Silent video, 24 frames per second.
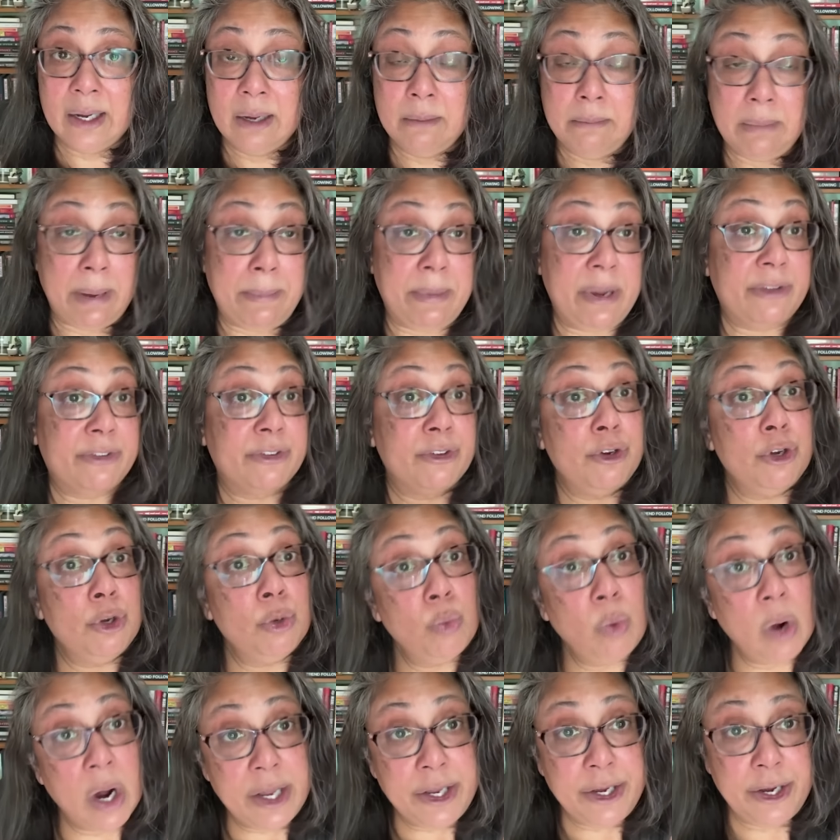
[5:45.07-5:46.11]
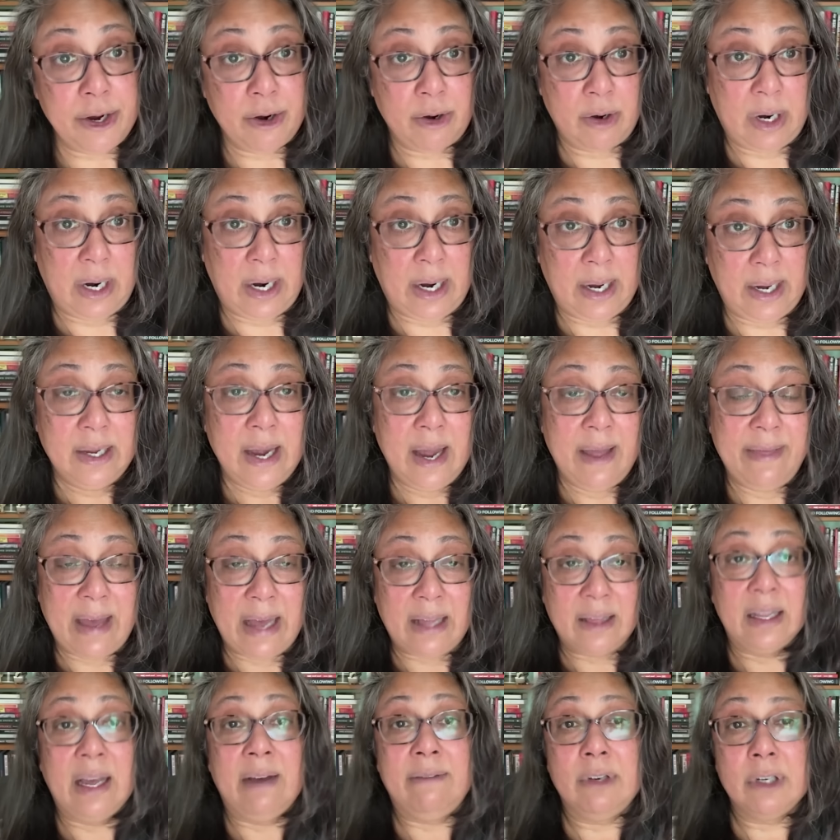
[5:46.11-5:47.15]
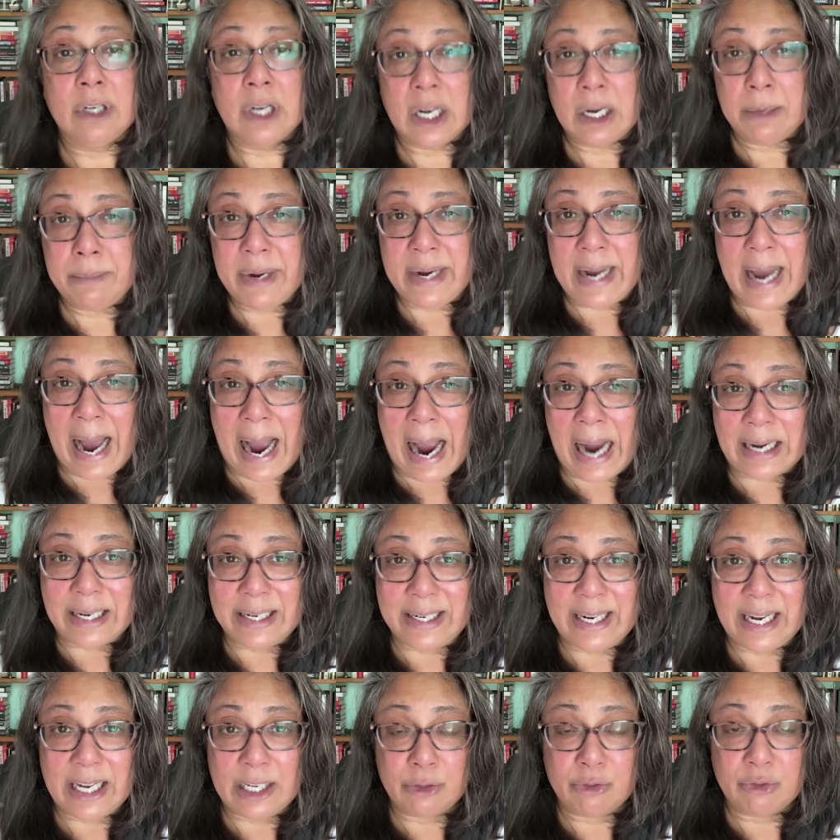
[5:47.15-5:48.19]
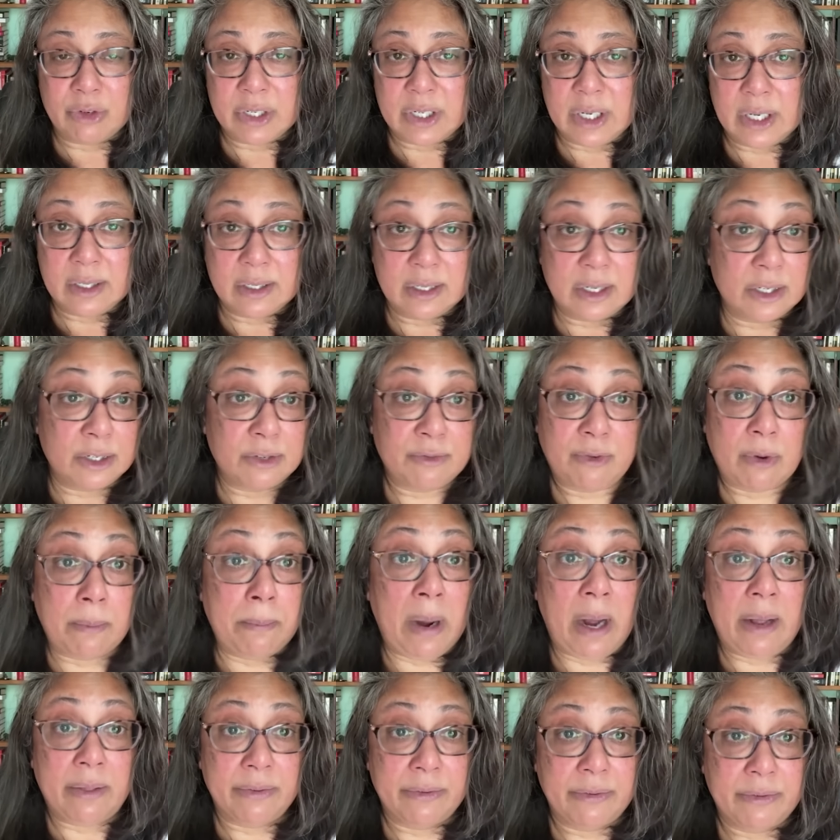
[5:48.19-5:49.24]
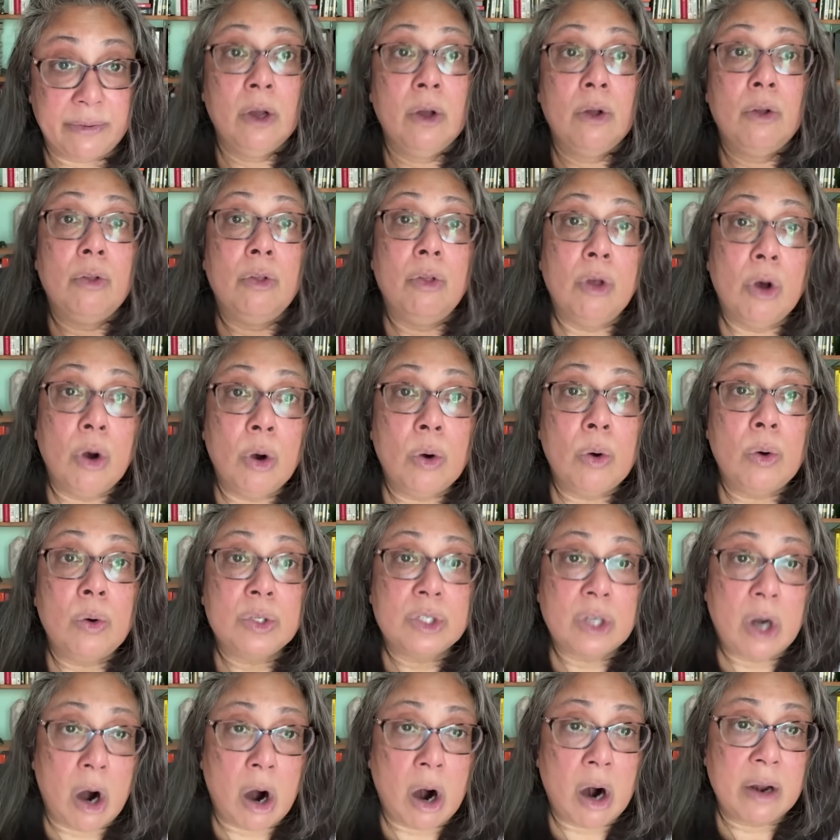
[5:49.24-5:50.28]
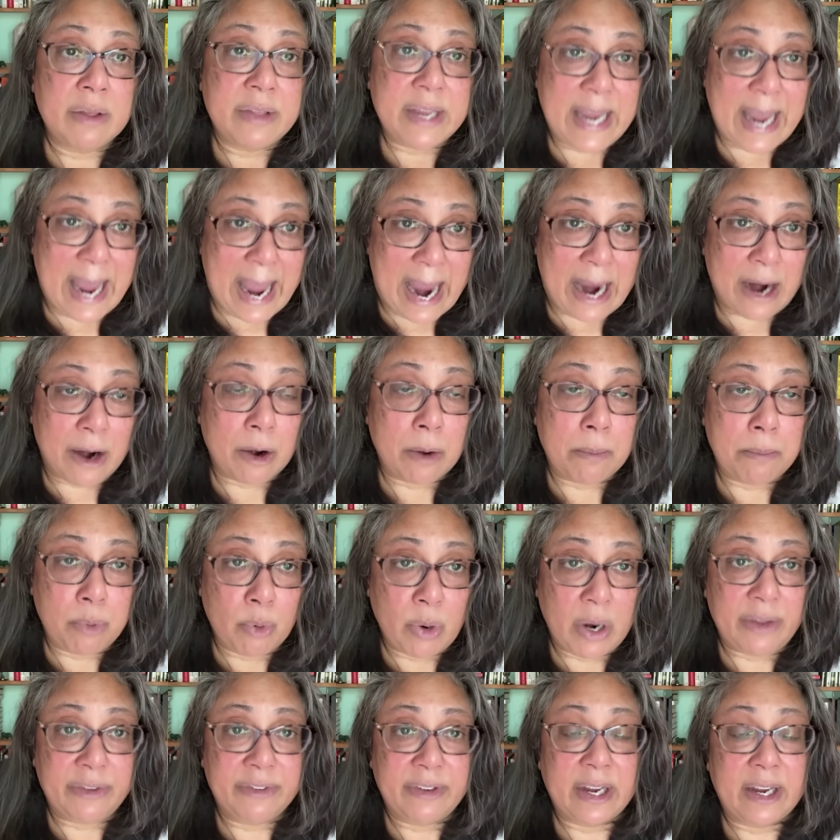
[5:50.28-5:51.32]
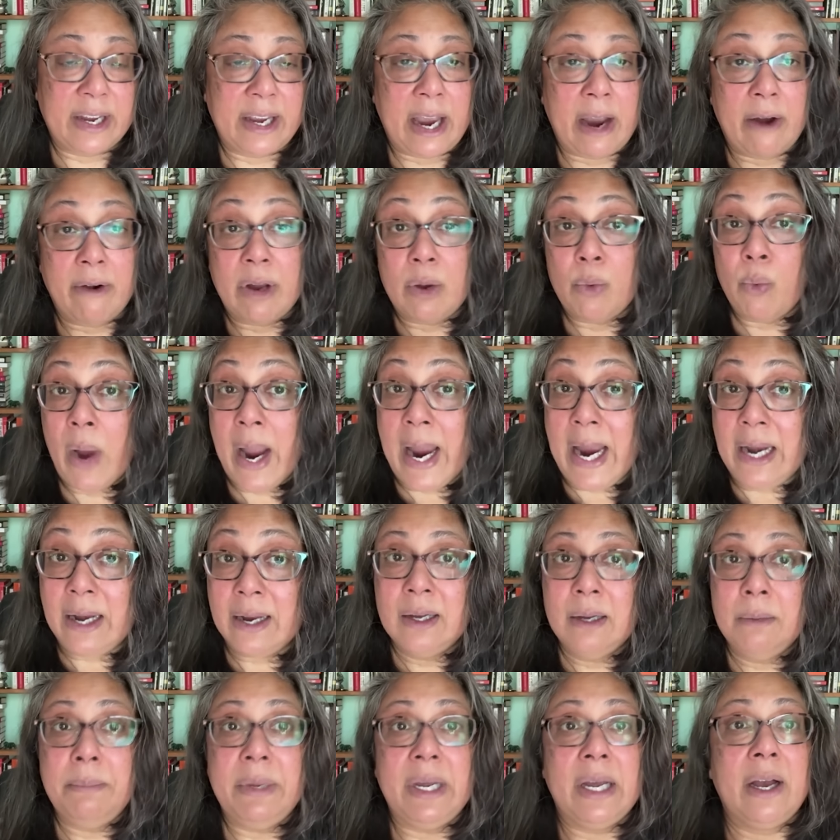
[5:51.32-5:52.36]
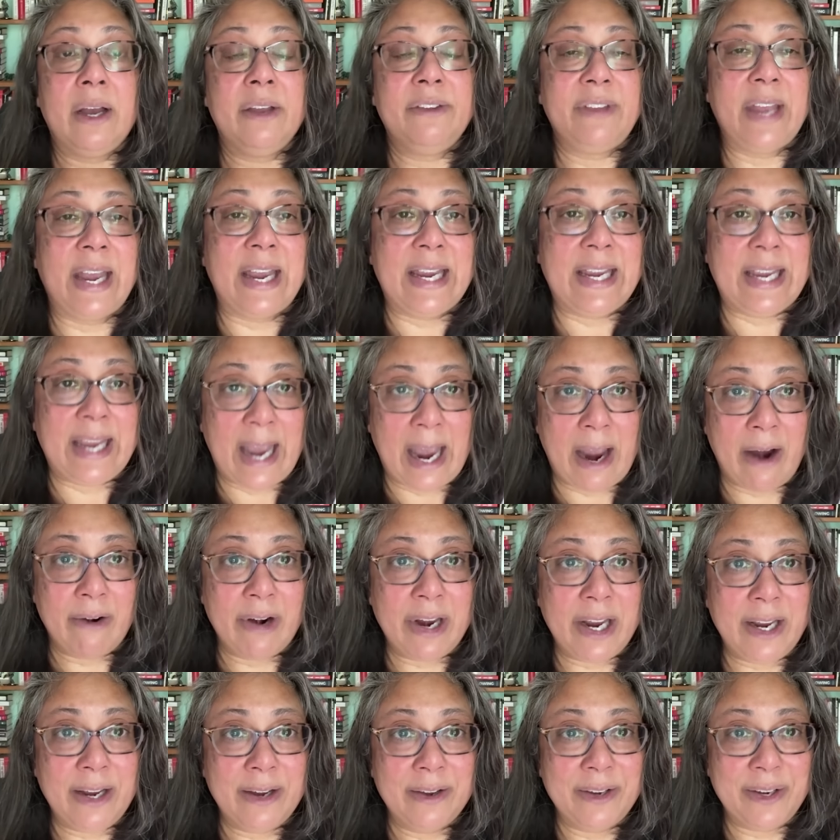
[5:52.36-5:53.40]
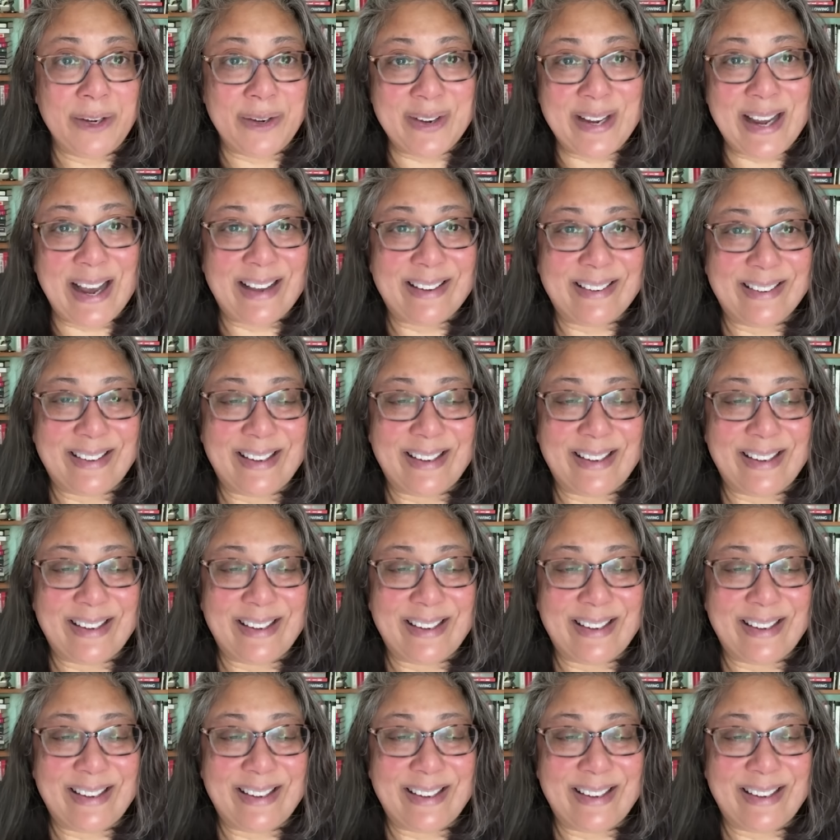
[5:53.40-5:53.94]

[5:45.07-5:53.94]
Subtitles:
Maybe it's a new one-year high, and that level could have been acting as resistance for months. Those are the anchor points that carry weight because they carry, you guessed